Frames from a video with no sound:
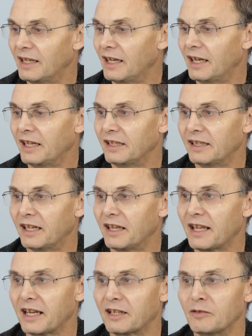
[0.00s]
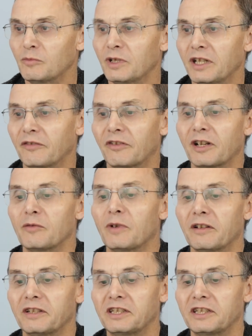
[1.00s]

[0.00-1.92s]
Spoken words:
And that can work very well.